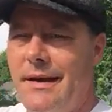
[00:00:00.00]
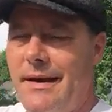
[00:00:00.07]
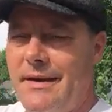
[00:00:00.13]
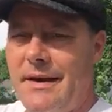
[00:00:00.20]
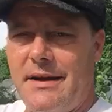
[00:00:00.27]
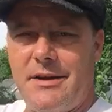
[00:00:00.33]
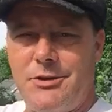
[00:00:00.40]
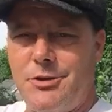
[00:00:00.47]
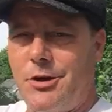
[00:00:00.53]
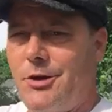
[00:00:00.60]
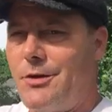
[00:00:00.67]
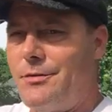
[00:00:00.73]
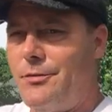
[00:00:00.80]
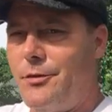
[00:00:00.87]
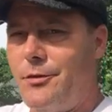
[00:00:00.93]
I had a
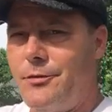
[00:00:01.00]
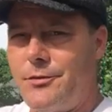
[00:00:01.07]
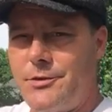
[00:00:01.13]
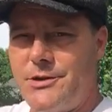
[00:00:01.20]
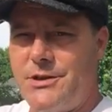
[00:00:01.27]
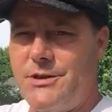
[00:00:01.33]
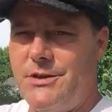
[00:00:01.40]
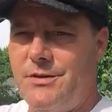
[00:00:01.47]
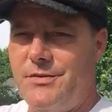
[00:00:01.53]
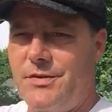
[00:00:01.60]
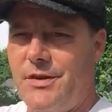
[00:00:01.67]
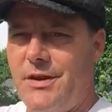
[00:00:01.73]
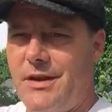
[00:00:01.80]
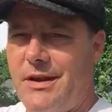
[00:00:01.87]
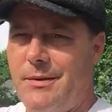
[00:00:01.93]
jar of full Virginia
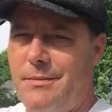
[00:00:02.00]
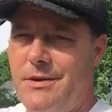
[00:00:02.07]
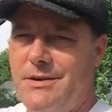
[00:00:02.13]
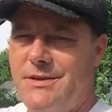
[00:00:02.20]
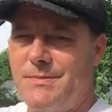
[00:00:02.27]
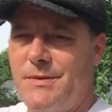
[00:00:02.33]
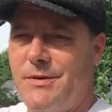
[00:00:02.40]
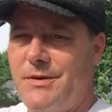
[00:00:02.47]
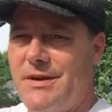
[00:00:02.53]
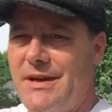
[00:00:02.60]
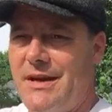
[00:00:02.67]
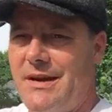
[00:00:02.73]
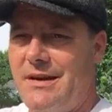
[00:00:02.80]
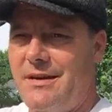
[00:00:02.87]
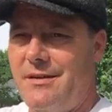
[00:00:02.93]
flake I've been smoking
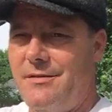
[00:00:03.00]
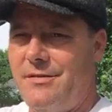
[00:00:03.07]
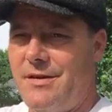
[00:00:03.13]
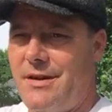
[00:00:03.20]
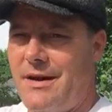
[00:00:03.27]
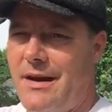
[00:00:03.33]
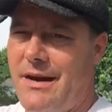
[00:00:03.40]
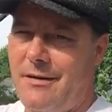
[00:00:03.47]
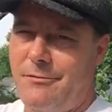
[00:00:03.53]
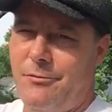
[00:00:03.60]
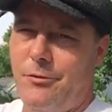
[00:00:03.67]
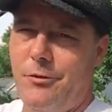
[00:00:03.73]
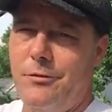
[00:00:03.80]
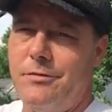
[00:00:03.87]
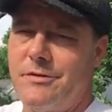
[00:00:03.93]
out of, and I had
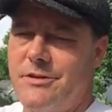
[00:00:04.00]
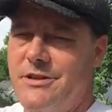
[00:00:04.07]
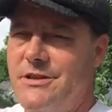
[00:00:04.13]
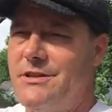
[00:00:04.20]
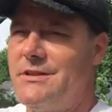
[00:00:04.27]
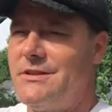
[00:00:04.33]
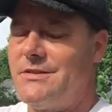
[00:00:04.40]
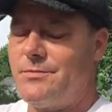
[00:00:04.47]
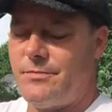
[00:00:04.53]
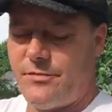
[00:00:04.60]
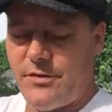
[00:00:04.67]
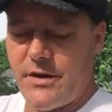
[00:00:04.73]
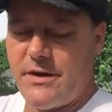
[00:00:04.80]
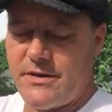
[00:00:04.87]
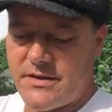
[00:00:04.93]
full Virginia
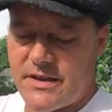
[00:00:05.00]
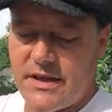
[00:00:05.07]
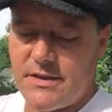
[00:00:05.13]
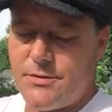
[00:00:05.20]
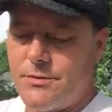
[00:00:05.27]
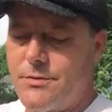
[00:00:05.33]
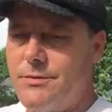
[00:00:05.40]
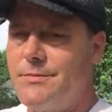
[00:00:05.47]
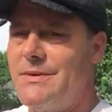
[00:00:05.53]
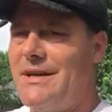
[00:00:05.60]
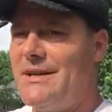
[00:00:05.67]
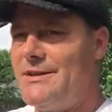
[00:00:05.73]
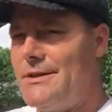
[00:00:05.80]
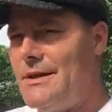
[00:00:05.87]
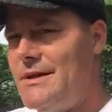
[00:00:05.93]
flake scheduled, but
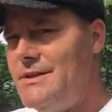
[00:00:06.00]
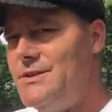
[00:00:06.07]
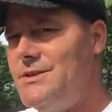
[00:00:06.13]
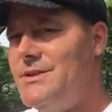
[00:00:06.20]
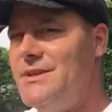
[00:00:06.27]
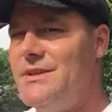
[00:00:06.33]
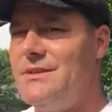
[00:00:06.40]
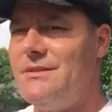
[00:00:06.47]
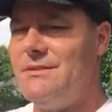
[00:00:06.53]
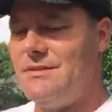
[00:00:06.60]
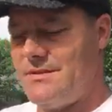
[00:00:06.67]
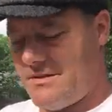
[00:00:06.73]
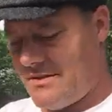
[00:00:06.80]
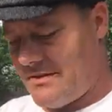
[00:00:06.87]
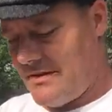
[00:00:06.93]
I changed it
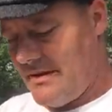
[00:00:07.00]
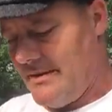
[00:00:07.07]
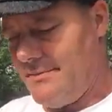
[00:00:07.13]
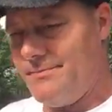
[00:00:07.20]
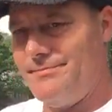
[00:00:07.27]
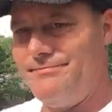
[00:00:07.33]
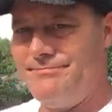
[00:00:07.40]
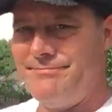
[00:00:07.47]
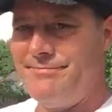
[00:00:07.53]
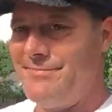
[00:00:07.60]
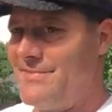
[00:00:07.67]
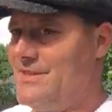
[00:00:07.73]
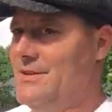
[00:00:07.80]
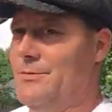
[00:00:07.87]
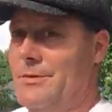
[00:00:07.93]
just to,
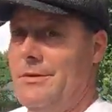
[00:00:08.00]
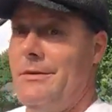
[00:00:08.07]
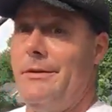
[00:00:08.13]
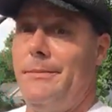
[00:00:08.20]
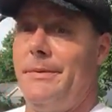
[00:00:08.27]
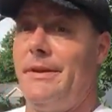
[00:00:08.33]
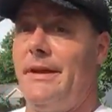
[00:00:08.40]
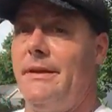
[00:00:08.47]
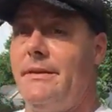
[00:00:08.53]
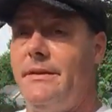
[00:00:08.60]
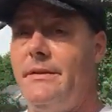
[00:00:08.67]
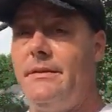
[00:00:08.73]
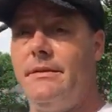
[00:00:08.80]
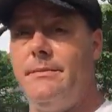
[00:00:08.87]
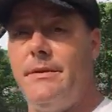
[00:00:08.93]
I wanted to open that
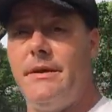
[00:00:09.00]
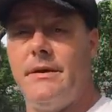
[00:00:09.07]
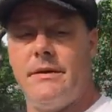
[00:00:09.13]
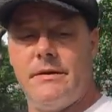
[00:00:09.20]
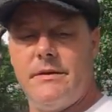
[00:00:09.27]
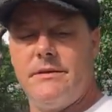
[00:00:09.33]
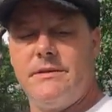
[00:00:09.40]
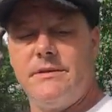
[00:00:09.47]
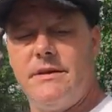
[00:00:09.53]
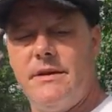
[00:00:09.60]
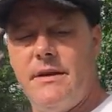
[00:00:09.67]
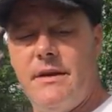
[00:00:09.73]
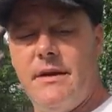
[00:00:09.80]
tin, to be honest.